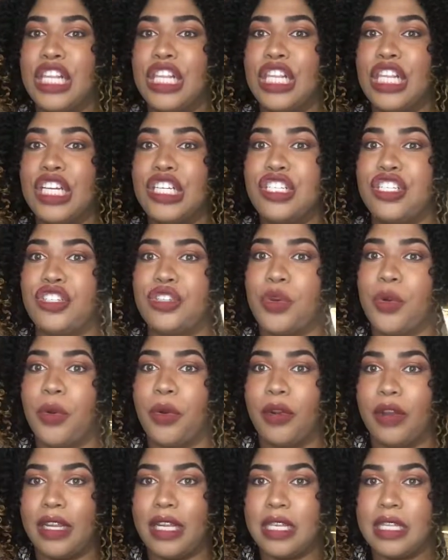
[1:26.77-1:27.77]

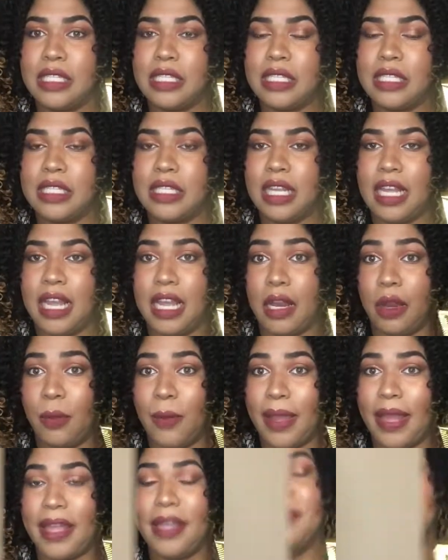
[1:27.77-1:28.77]
luxurious in
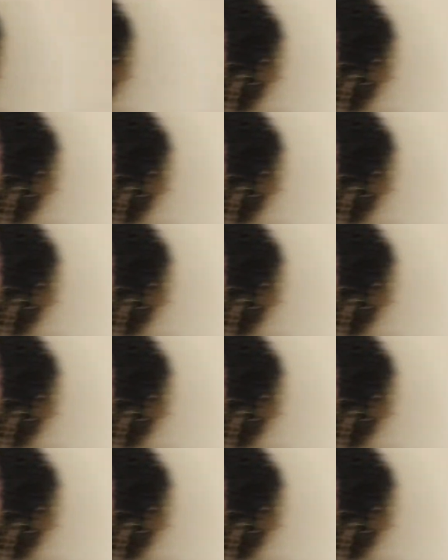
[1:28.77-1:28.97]
a way.